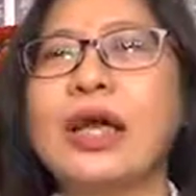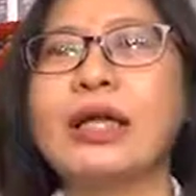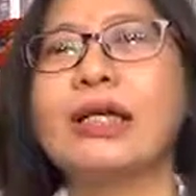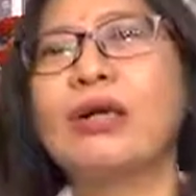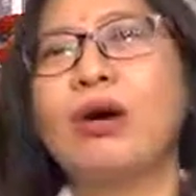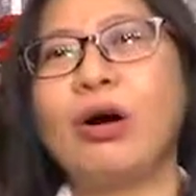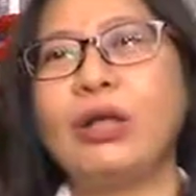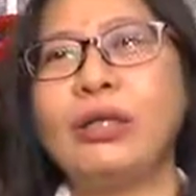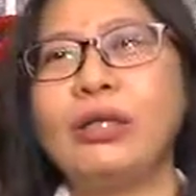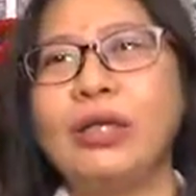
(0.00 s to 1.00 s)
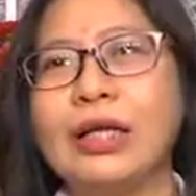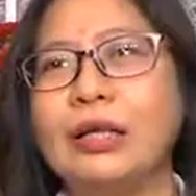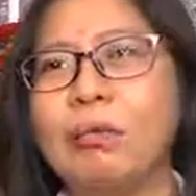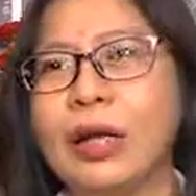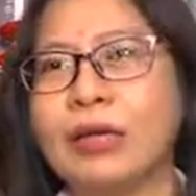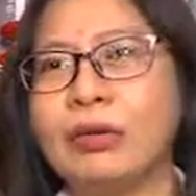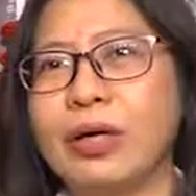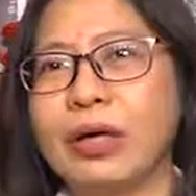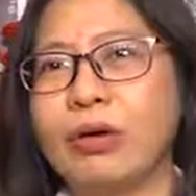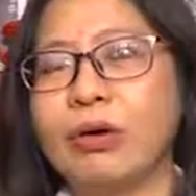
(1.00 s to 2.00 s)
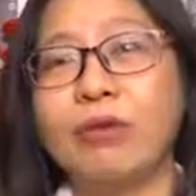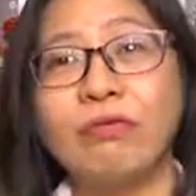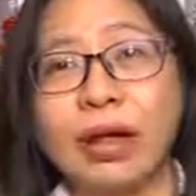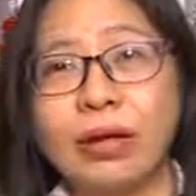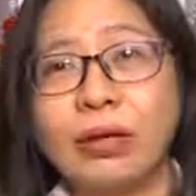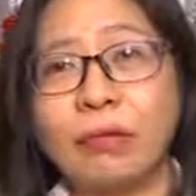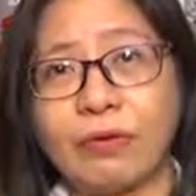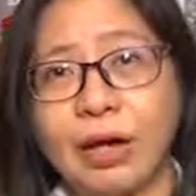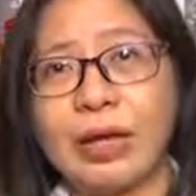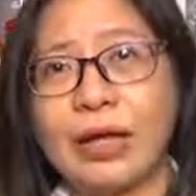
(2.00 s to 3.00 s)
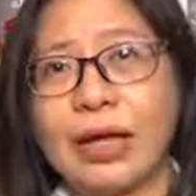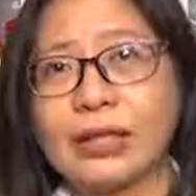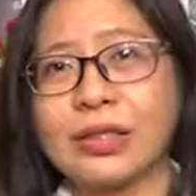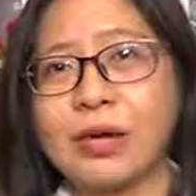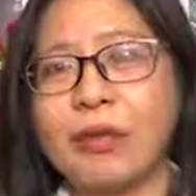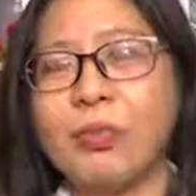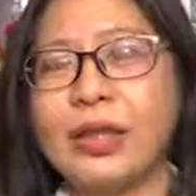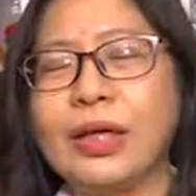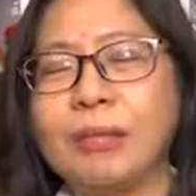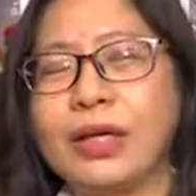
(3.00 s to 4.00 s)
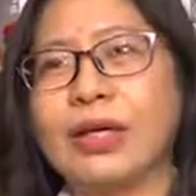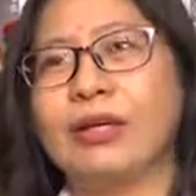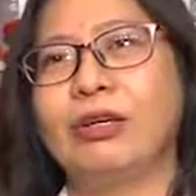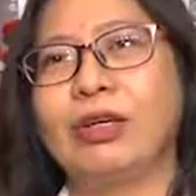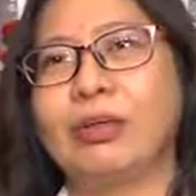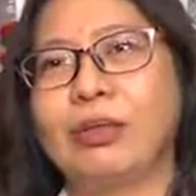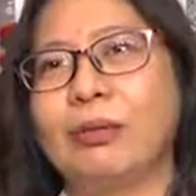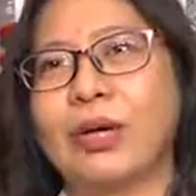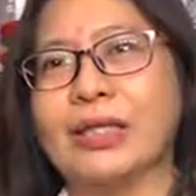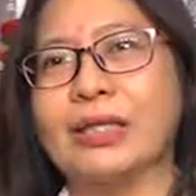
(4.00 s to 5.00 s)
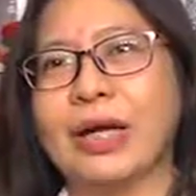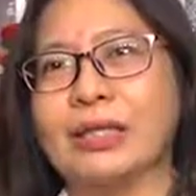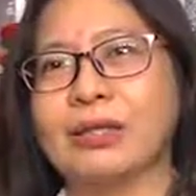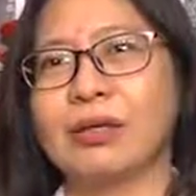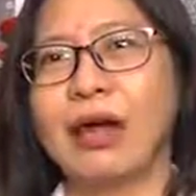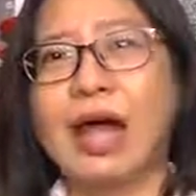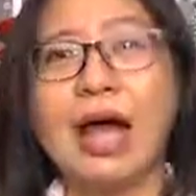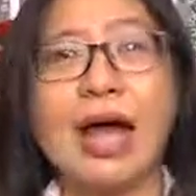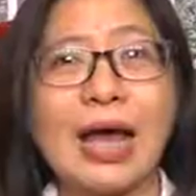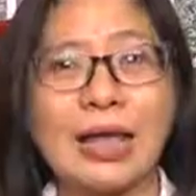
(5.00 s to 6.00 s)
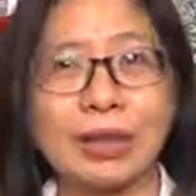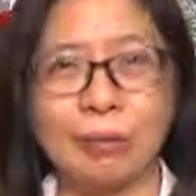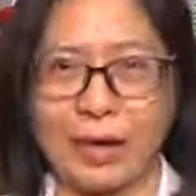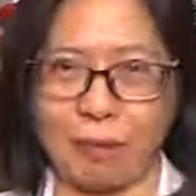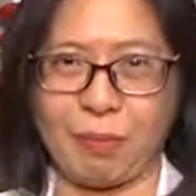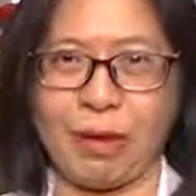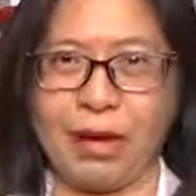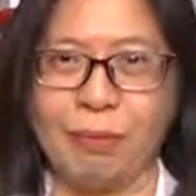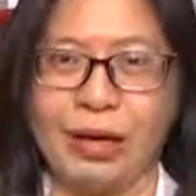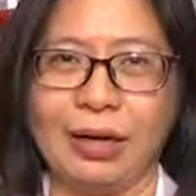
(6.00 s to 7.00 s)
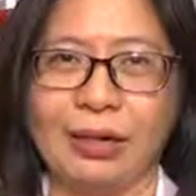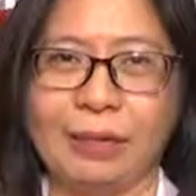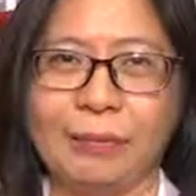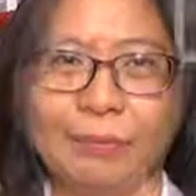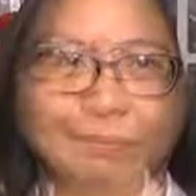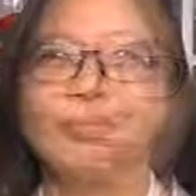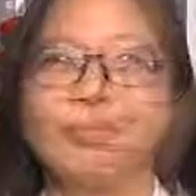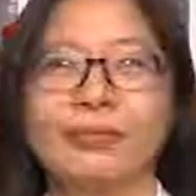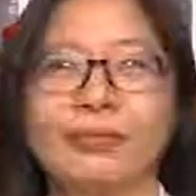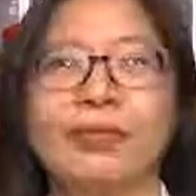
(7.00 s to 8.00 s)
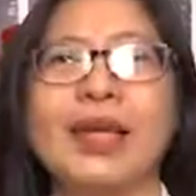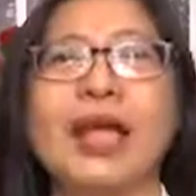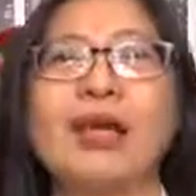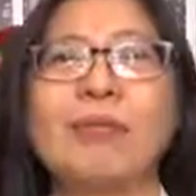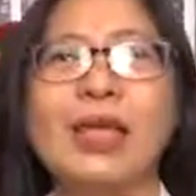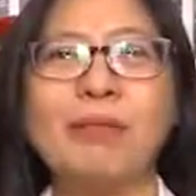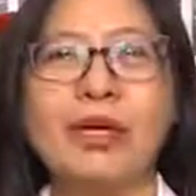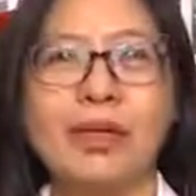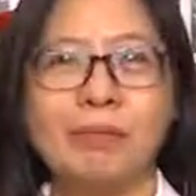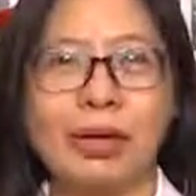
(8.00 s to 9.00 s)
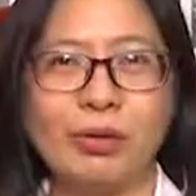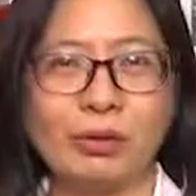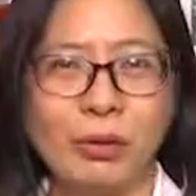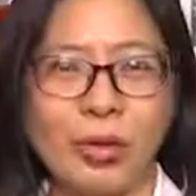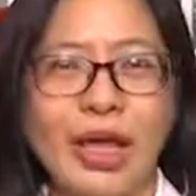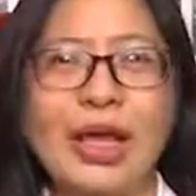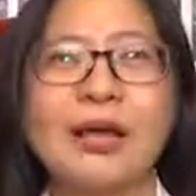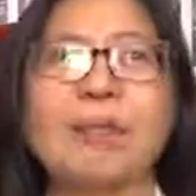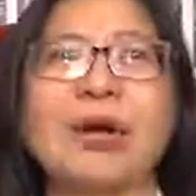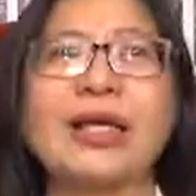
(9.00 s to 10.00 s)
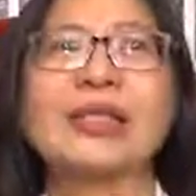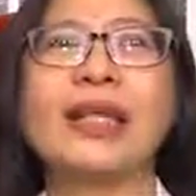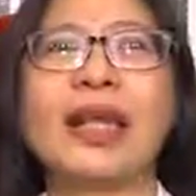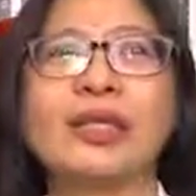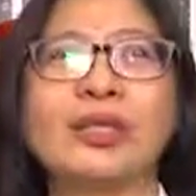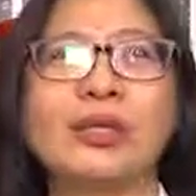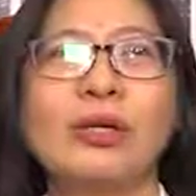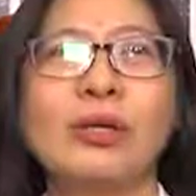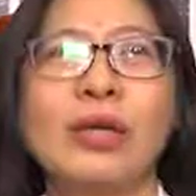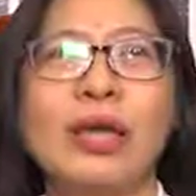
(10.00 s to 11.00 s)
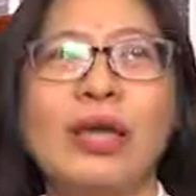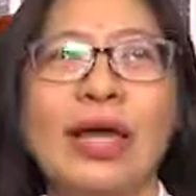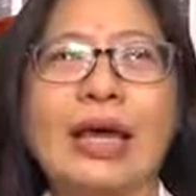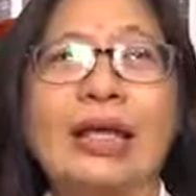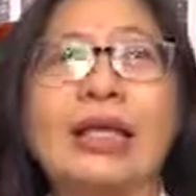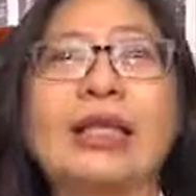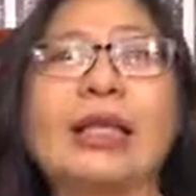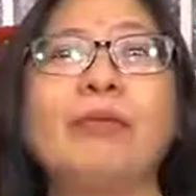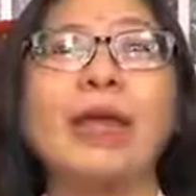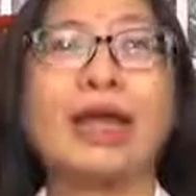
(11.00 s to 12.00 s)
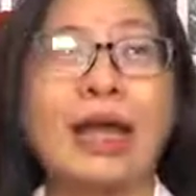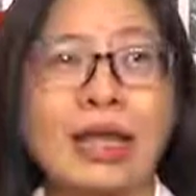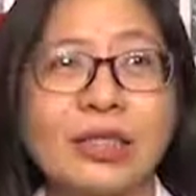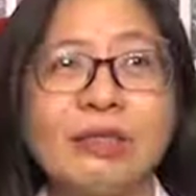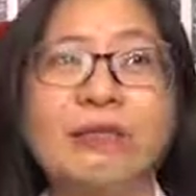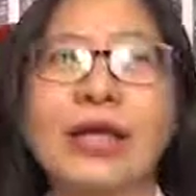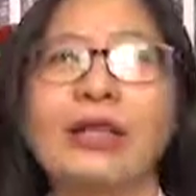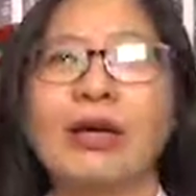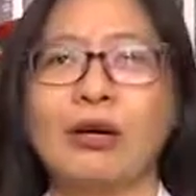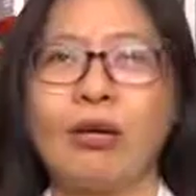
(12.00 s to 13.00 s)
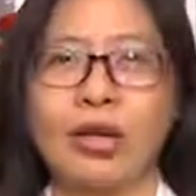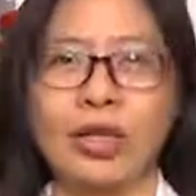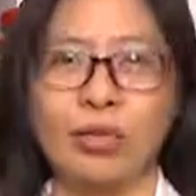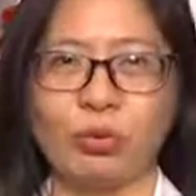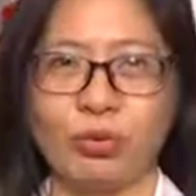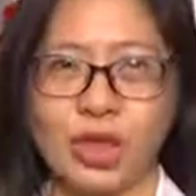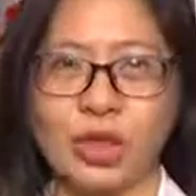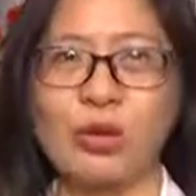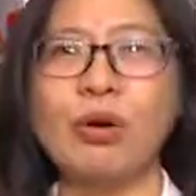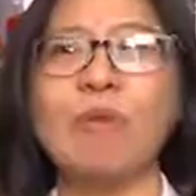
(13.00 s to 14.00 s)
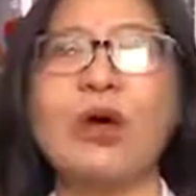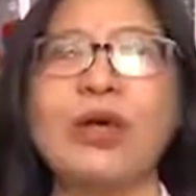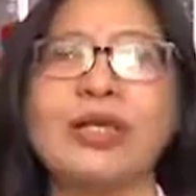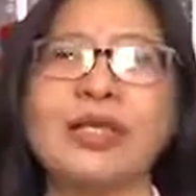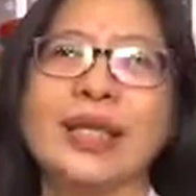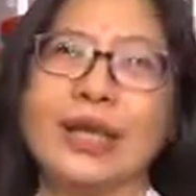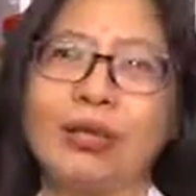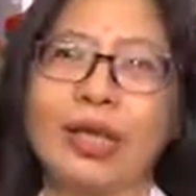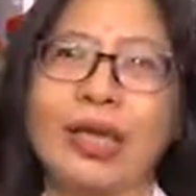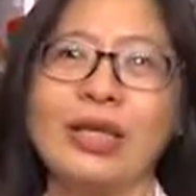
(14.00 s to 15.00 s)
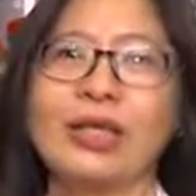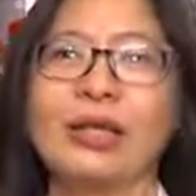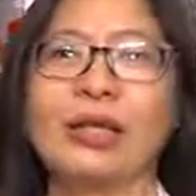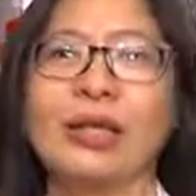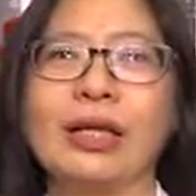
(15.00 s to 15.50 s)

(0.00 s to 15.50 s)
ka ng colon, endometrial, or ovarian cancer, ay pwede kang magkaroon ng breast cancer. At marami pang iba. May iba't ibang uri ang breast cancer, and it can be classified according to tissue of origin and location.